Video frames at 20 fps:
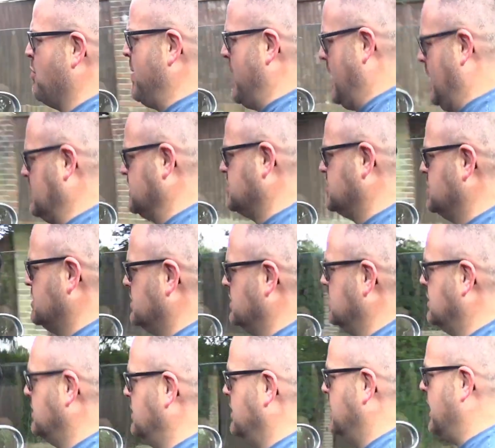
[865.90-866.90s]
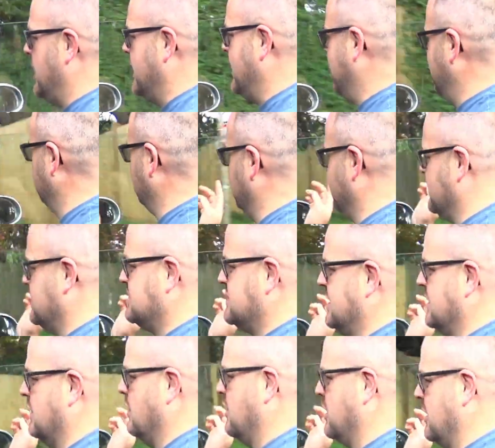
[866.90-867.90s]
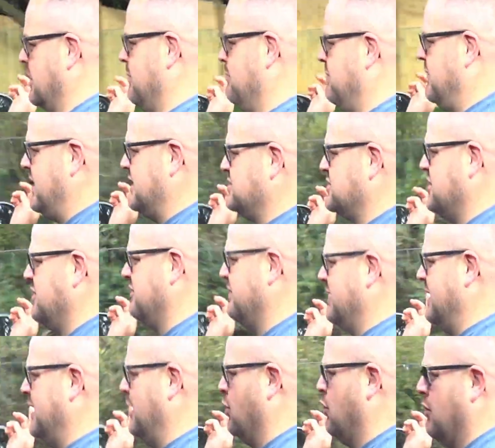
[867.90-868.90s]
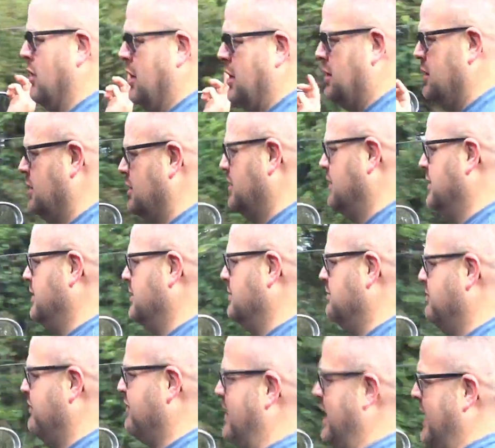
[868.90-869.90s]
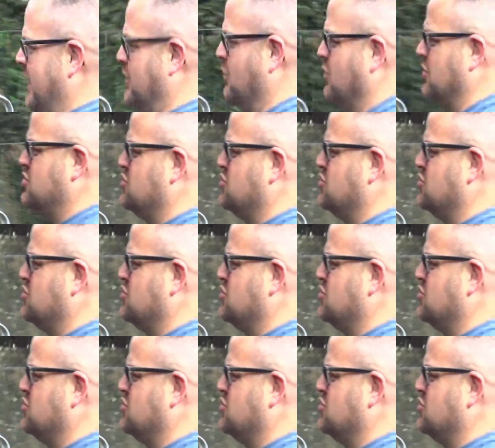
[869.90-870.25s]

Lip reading: patch, and anyone that's in like a SUV or a van or a